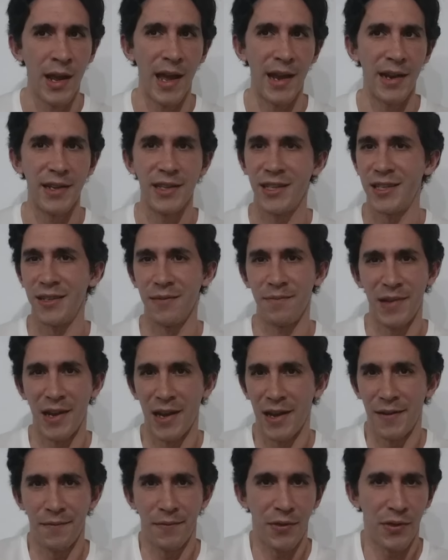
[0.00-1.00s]
and it's
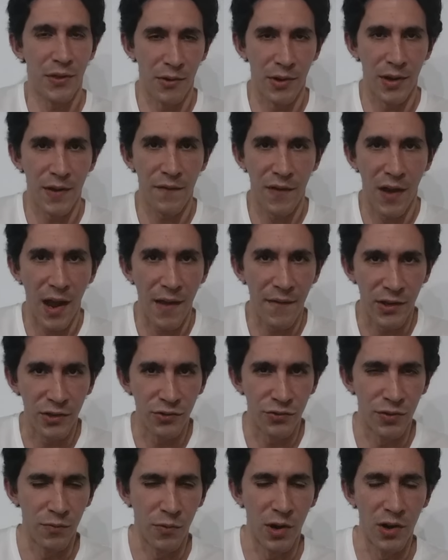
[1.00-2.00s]
about
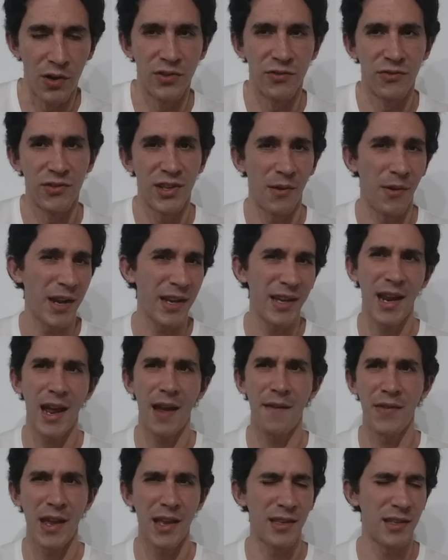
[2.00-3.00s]
3,500 words or so, I could
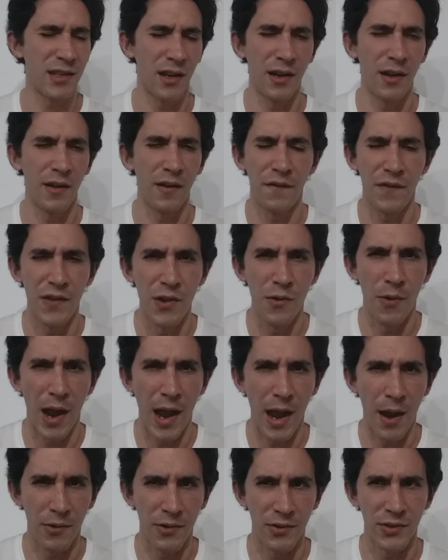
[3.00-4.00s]
have that done in a few
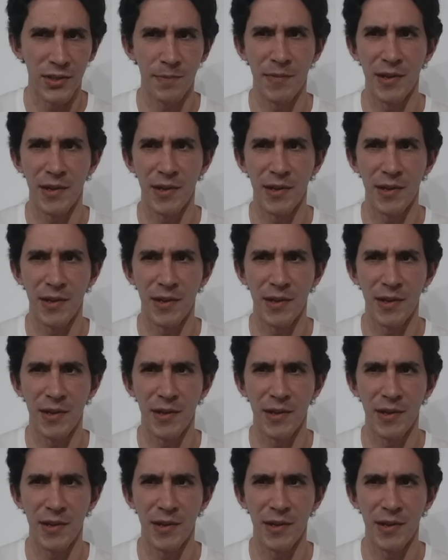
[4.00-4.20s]
hours.